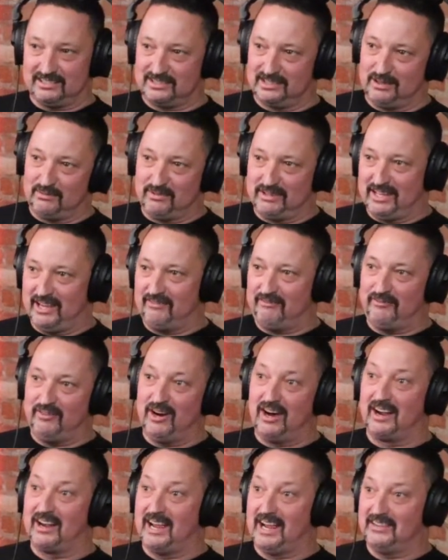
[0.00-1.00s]
some of that
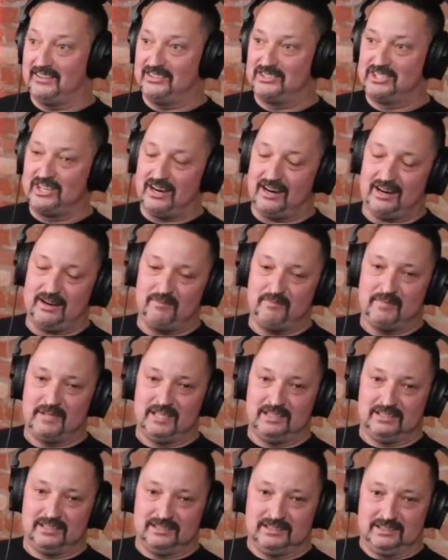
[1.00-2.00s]
fun out of the job.
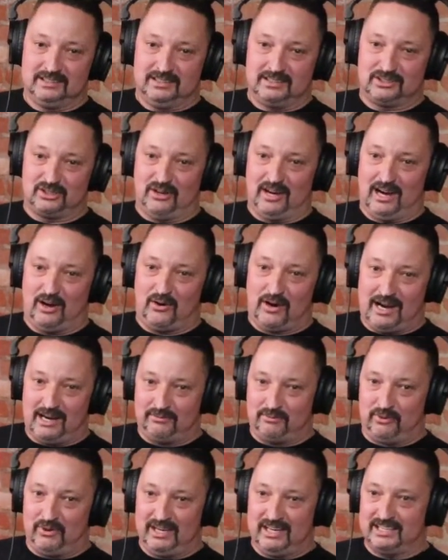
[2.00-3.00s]
So how
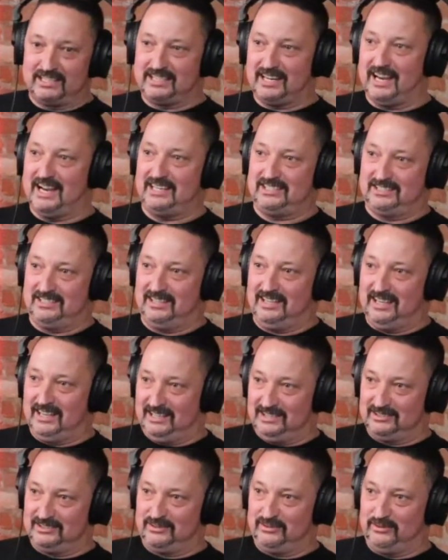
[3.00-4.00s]
I've reattached to that
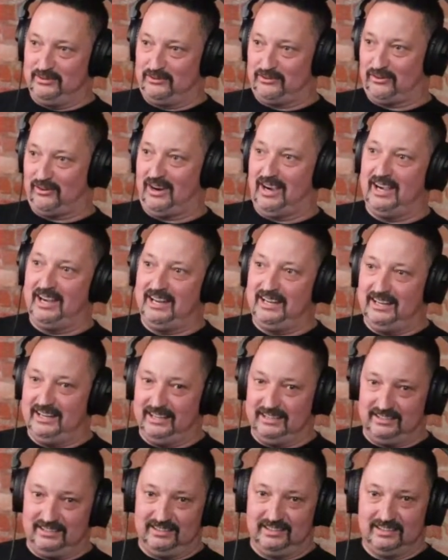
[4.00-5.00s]
is through
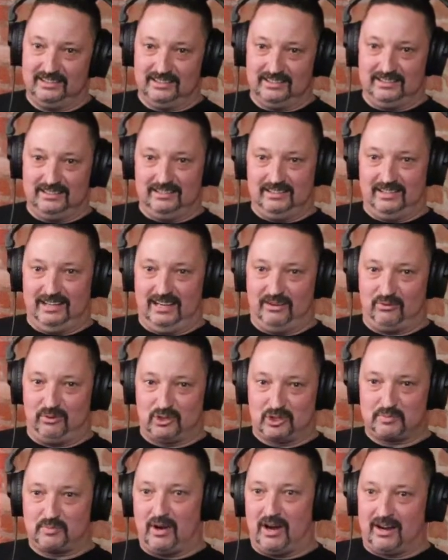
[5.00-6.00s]
training and
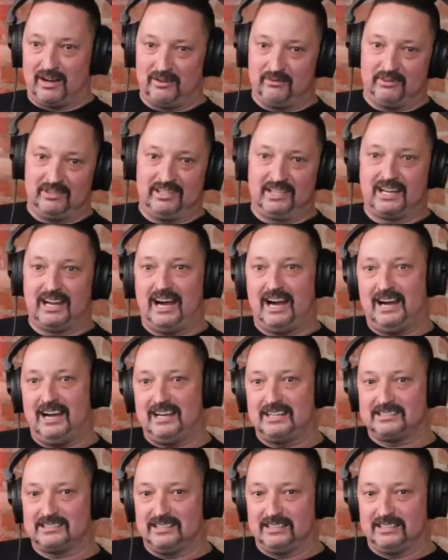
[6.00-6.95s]
responding with the guys.